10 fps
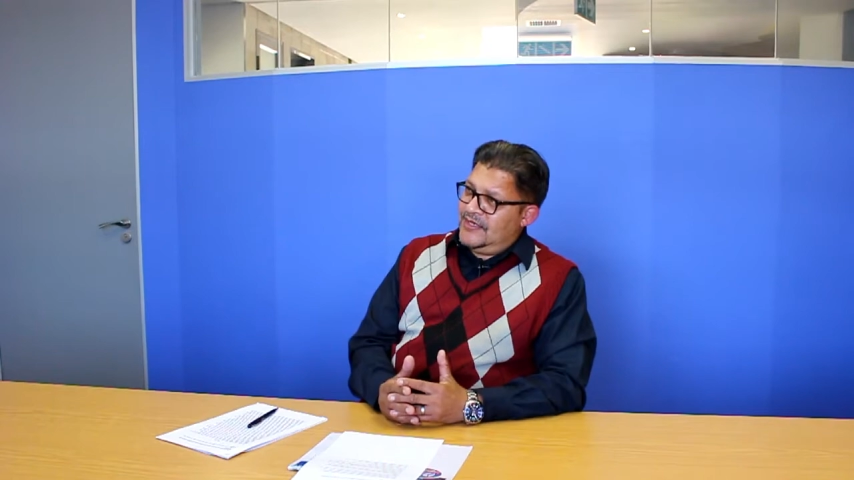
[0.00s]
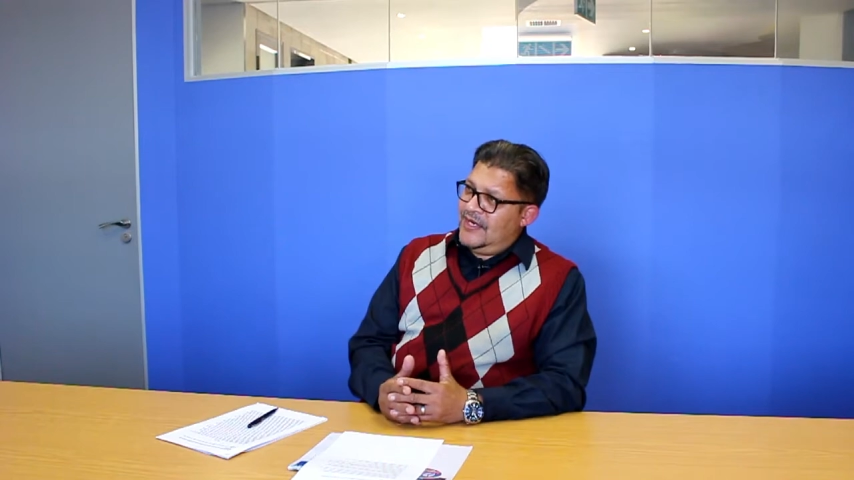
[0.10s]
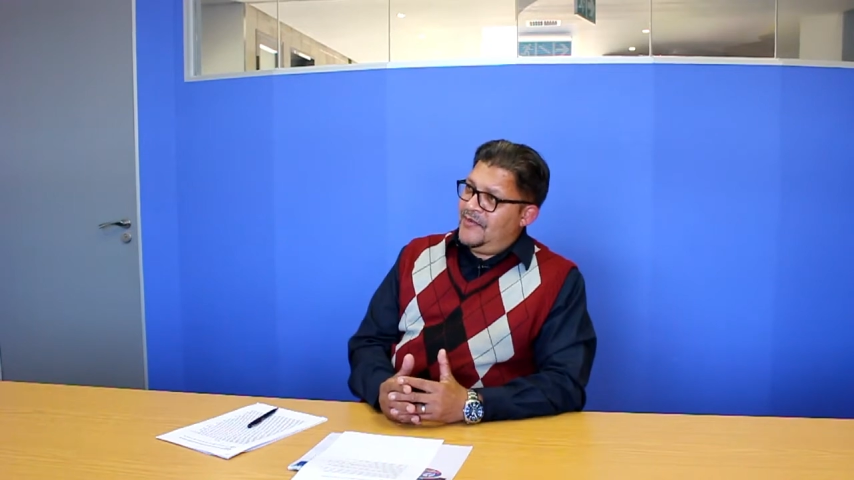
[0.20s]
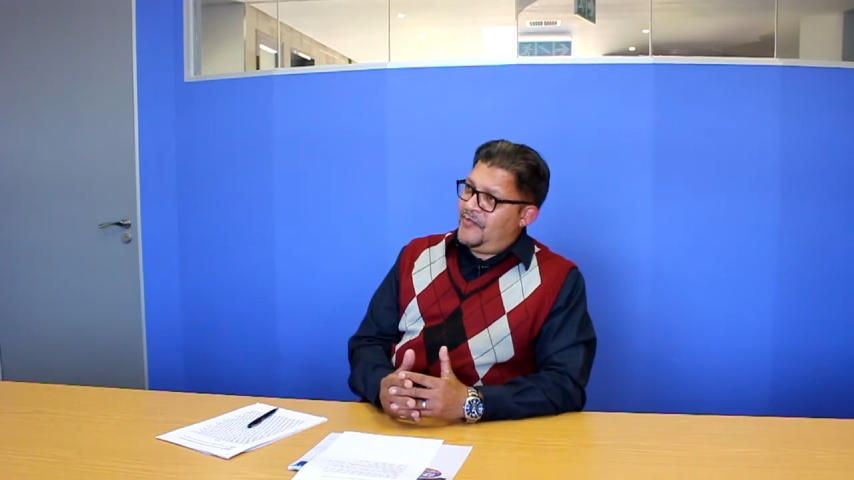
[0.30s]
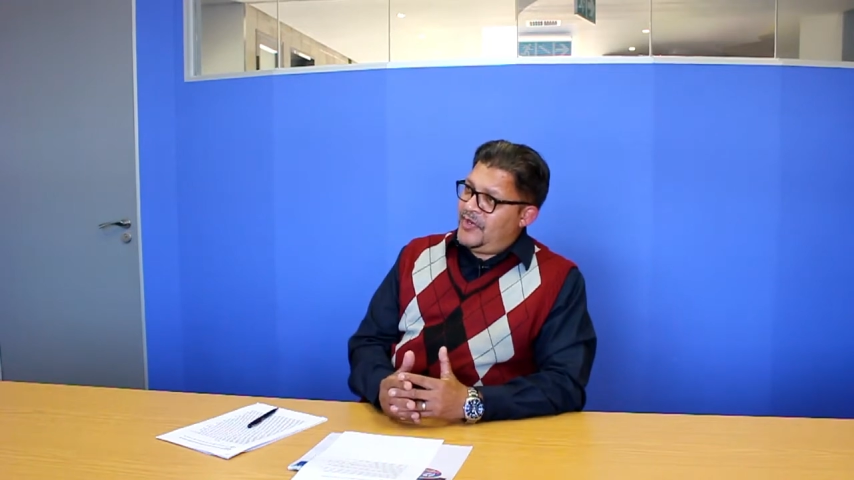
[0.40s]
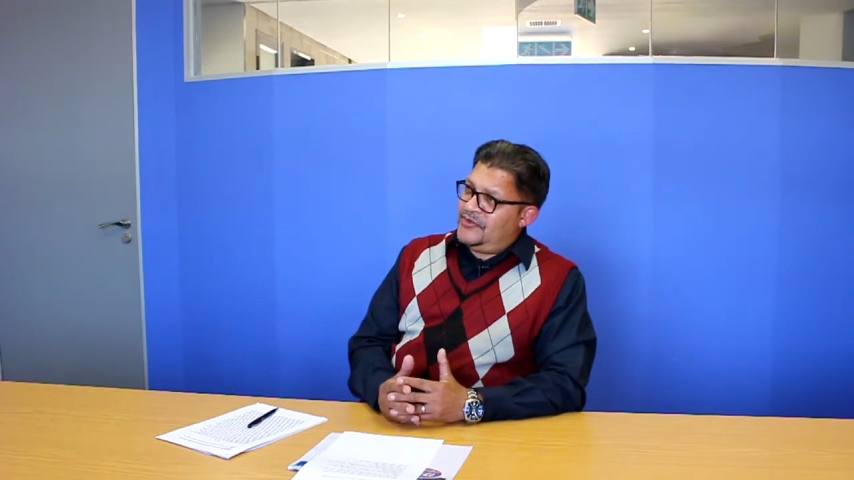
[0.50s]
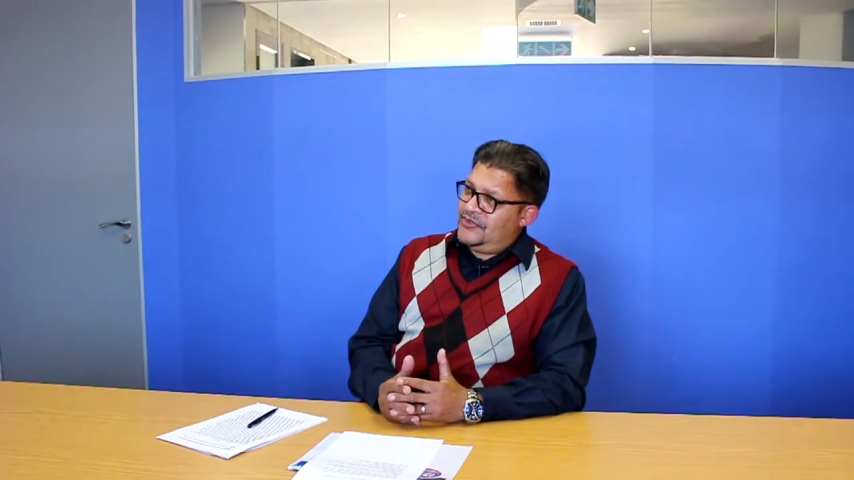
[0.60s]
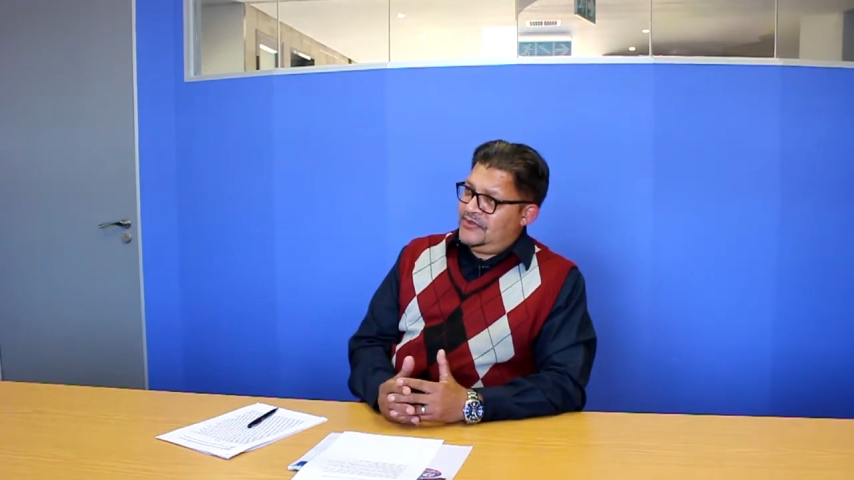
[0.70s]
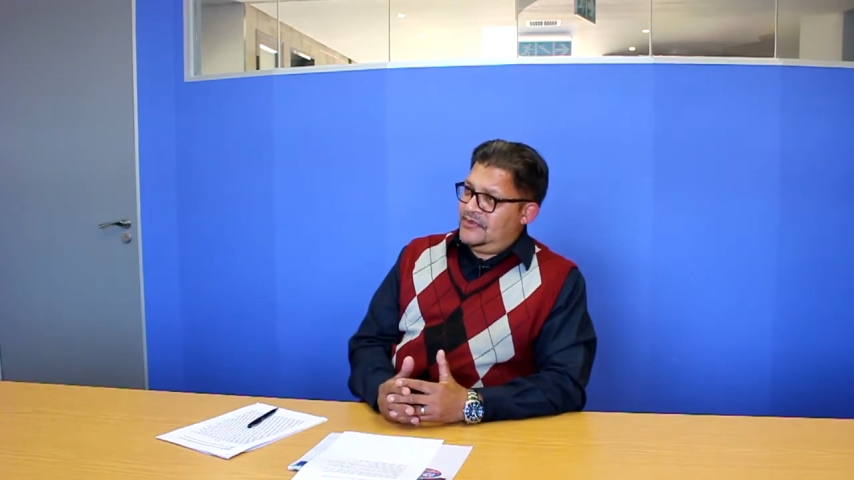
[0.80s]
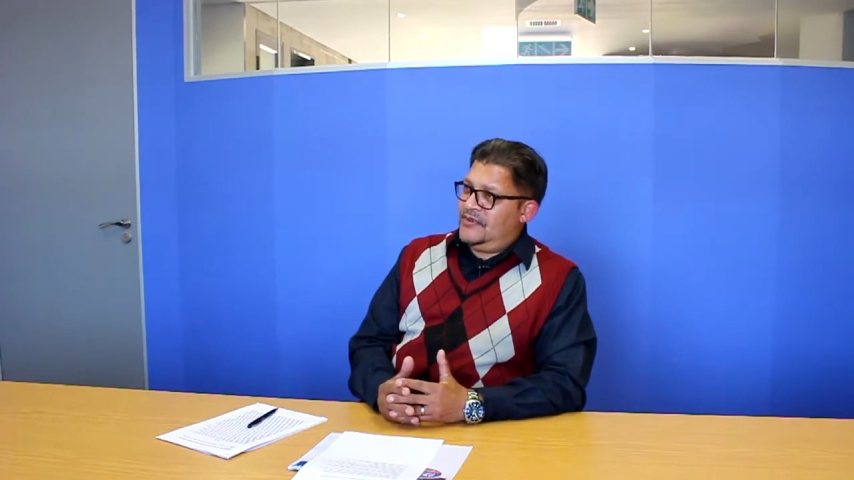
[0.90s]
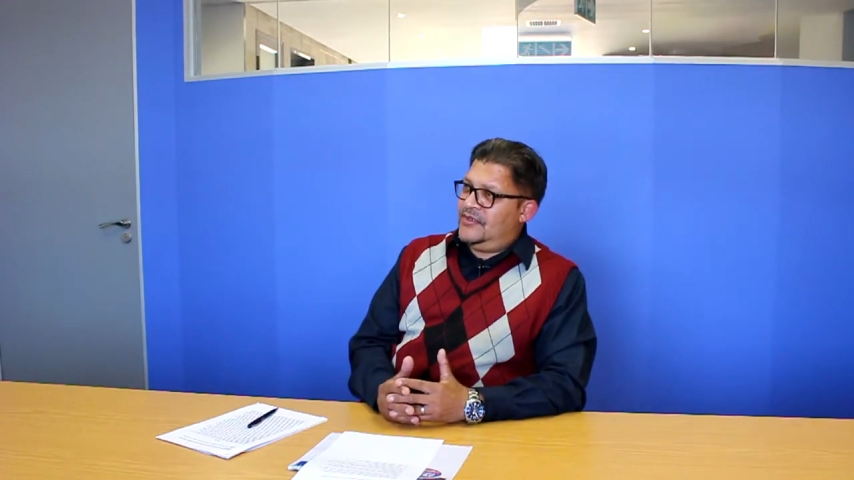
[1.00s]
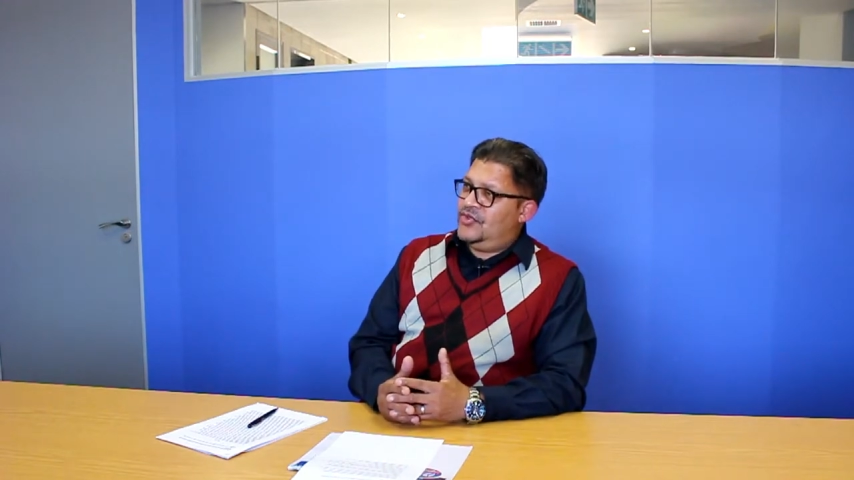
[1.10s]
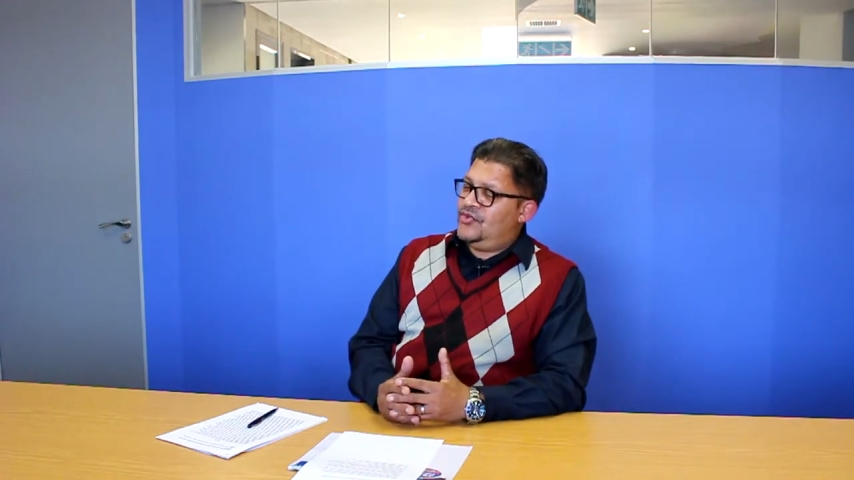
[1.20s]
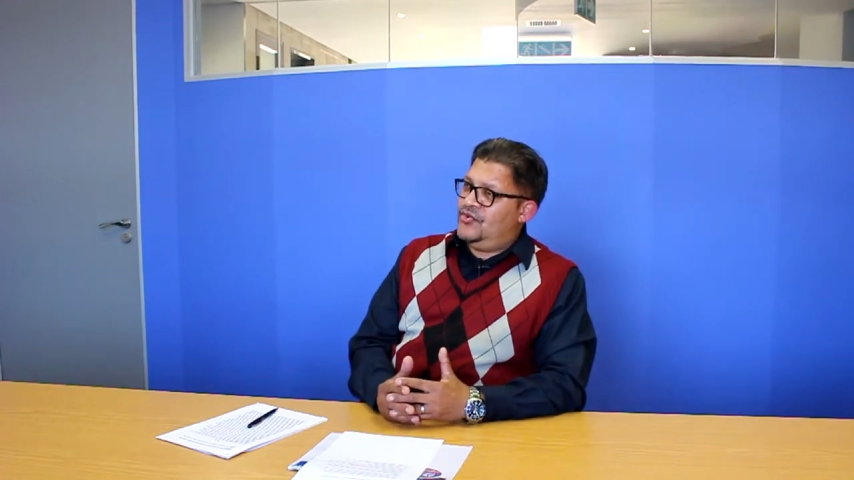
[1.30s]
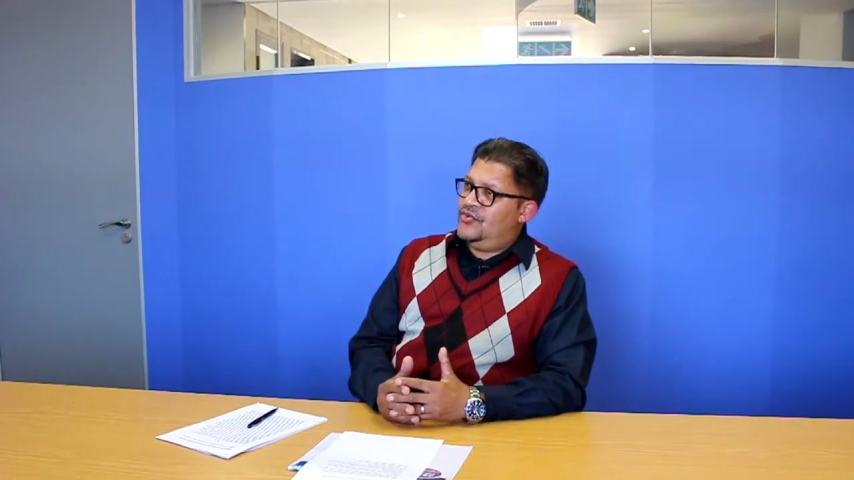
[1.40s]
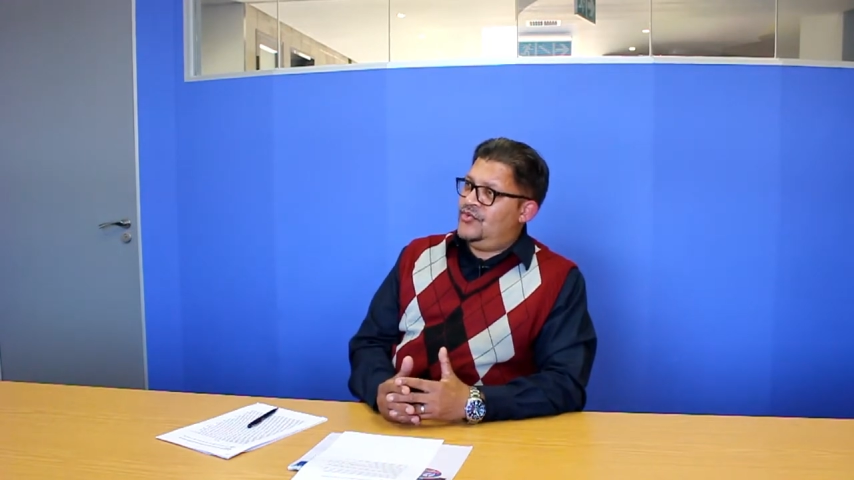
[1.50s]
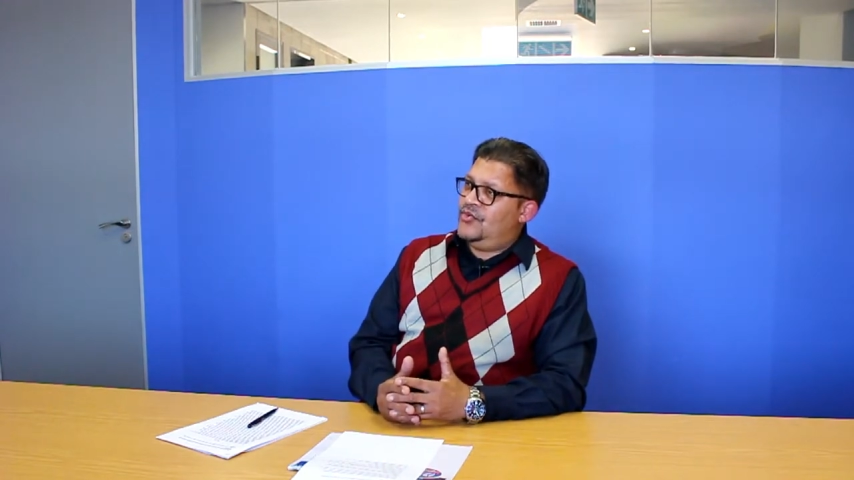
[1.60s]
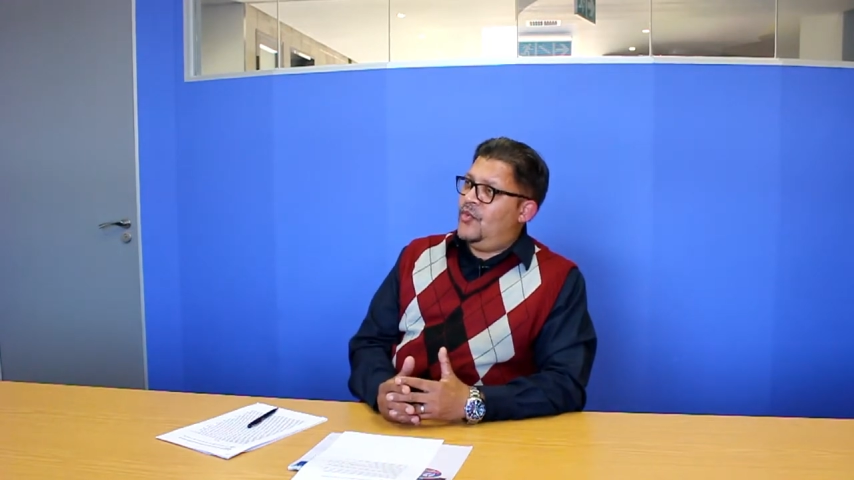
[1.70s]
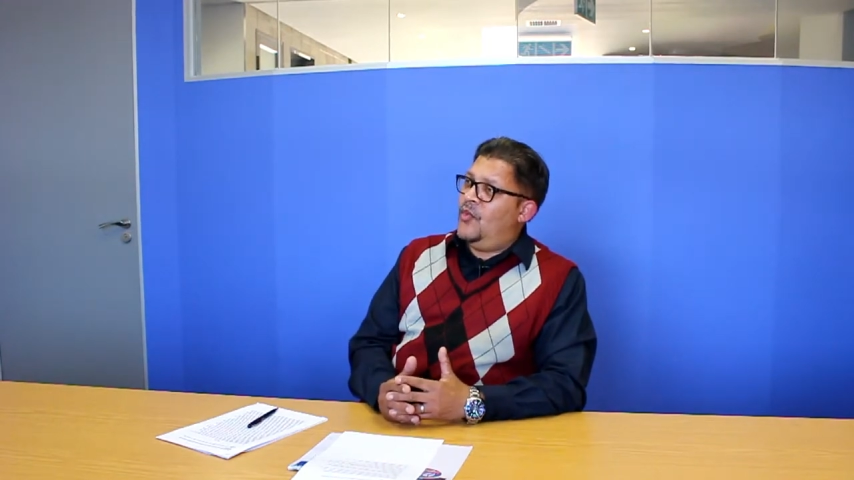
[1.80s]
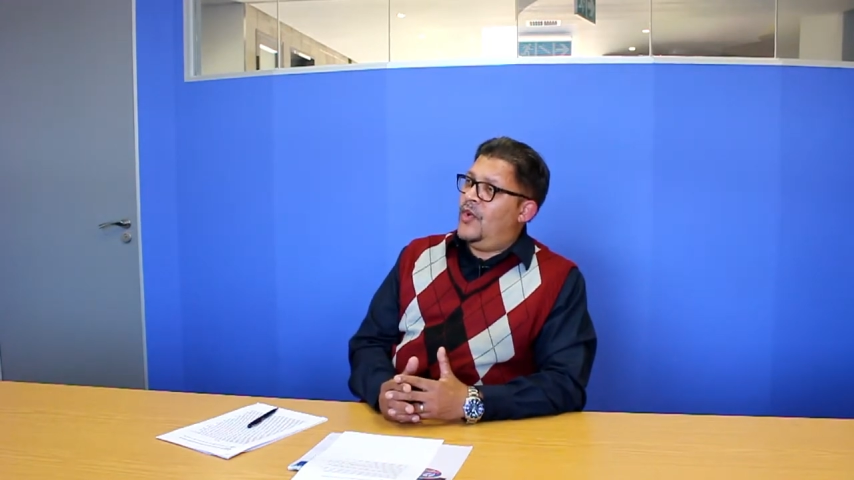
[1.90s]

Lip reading: approach to